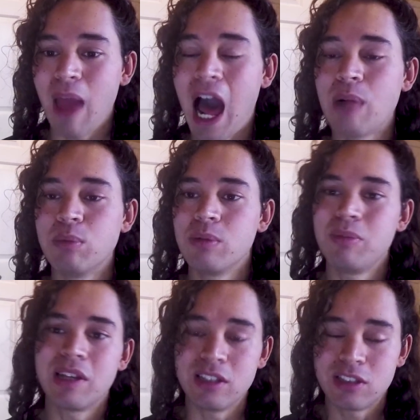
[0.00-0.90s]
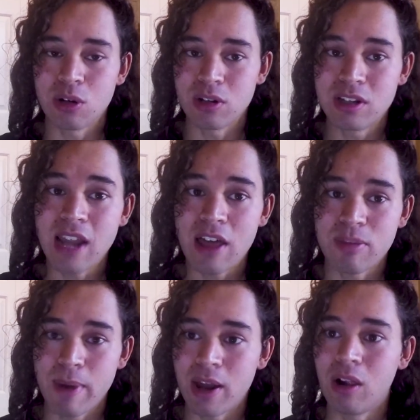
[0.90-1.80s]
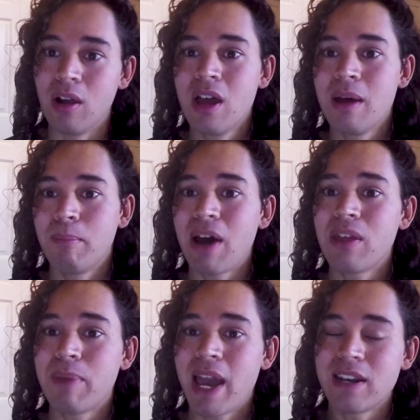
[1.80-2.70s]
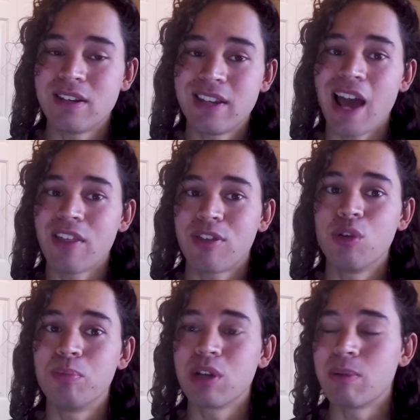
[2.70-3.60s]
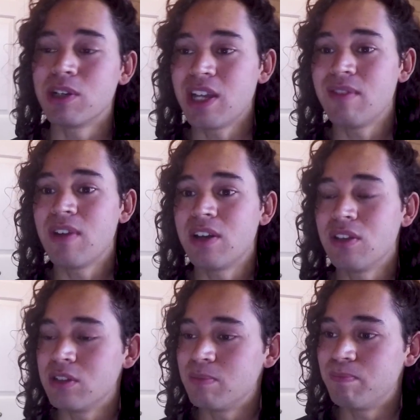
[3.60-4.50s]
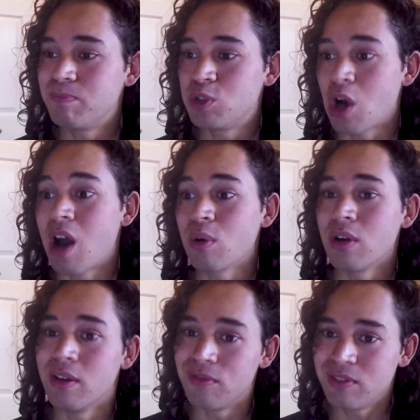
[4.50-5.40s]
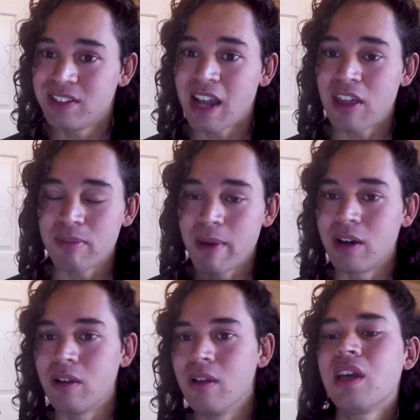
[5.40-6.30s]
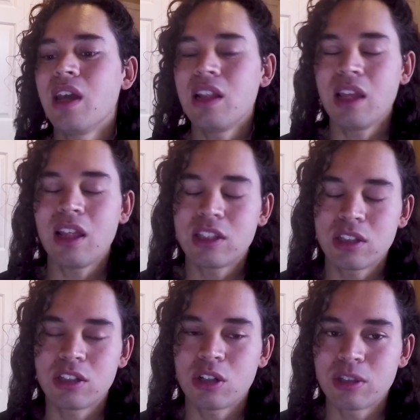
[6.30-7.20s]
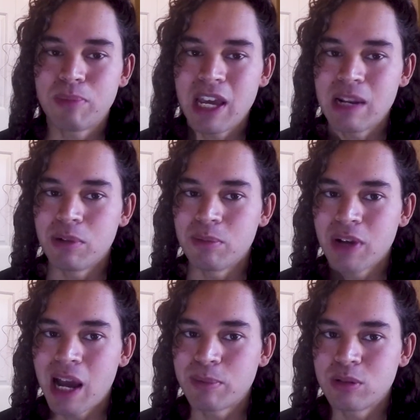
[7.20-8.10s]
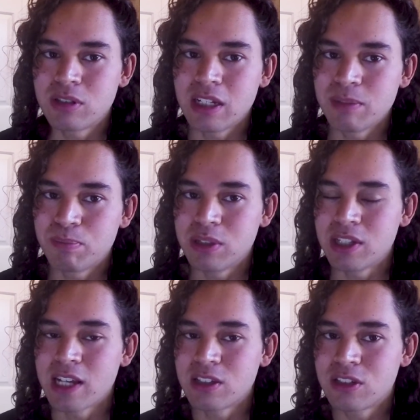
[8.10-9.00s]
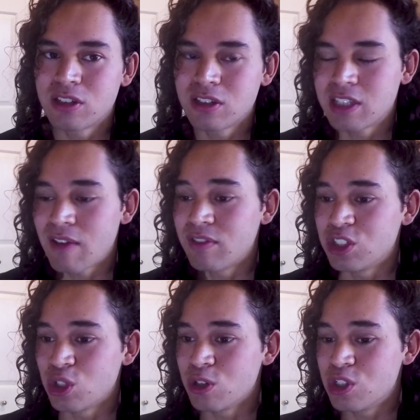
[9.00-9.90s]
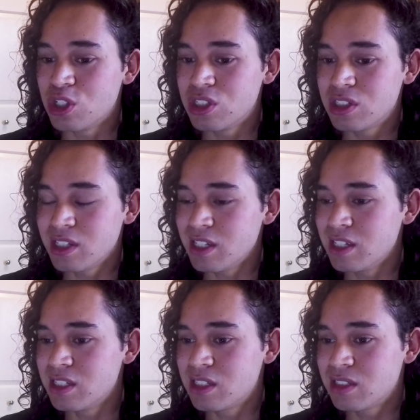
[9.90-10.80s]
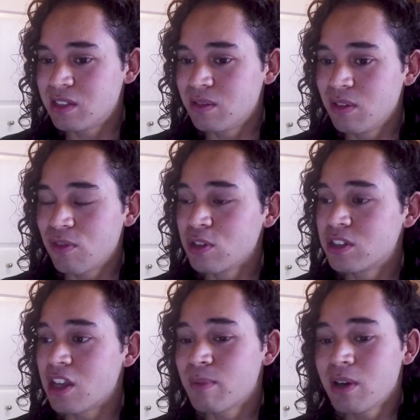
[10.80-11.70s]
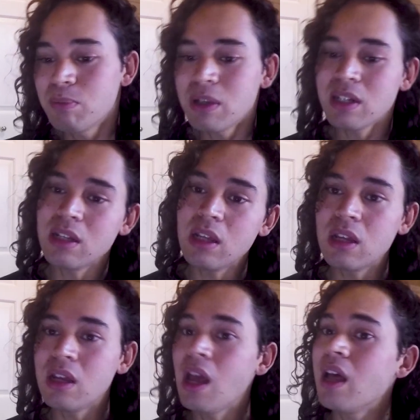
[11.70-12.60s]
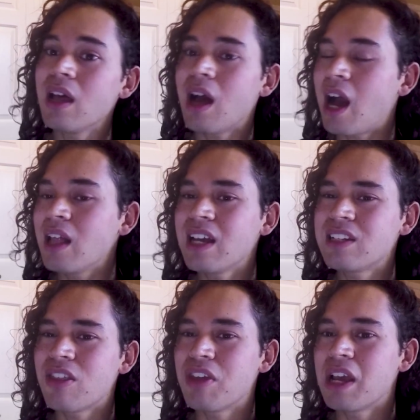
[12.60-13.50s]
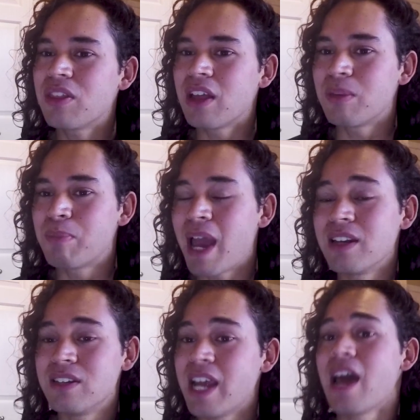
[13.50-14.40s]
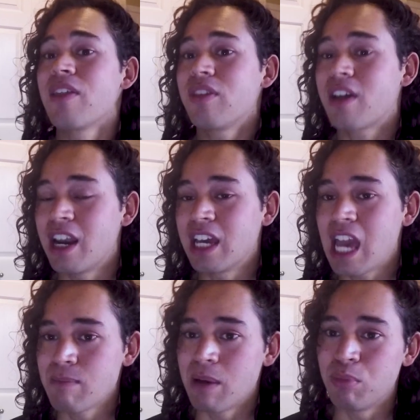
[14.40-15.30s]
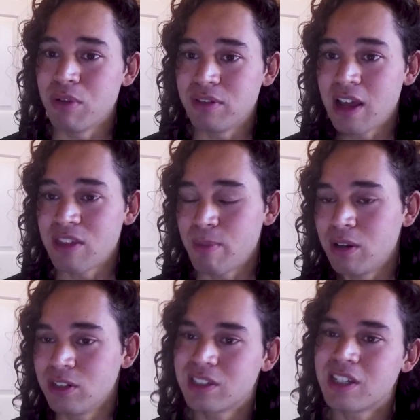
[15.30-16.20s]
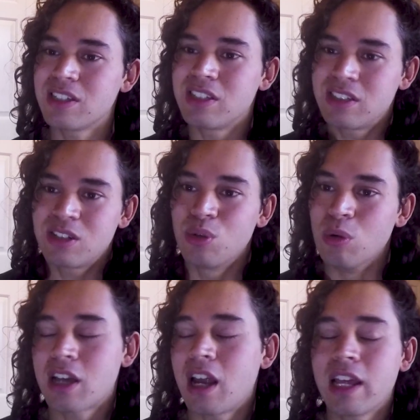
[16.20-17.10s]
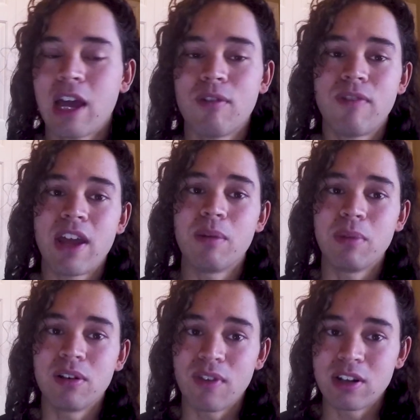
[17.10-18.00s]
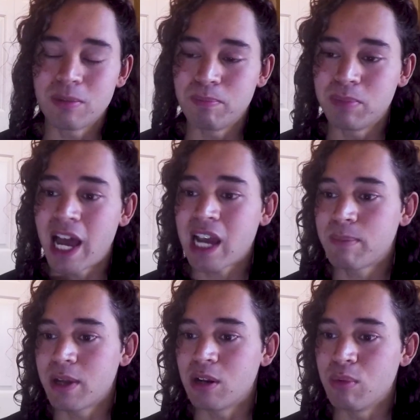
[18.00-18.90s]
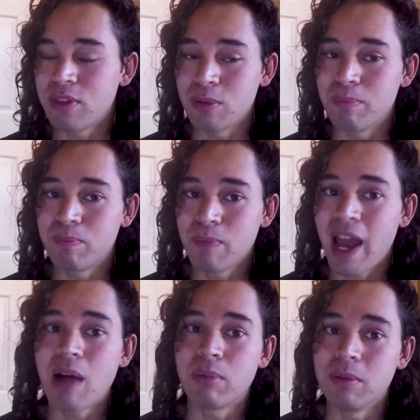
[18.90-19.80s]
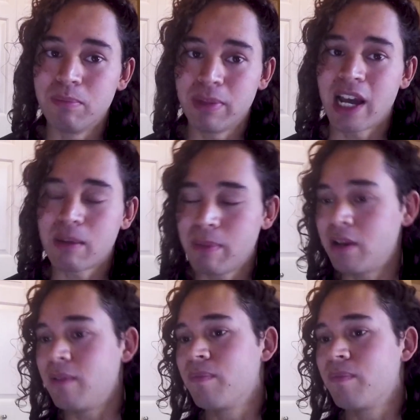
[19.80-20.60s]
album to be considered death metal by the band Death, who pretty much invented this genre of death metal. It's all debatable. Perhaps you say Possessed Seven Churches is the first death metal, but yeah, I like to think that the band Death kind of came up with death metal just because it's cool. Kind of like how Venom invented black metal with their album Black Metal.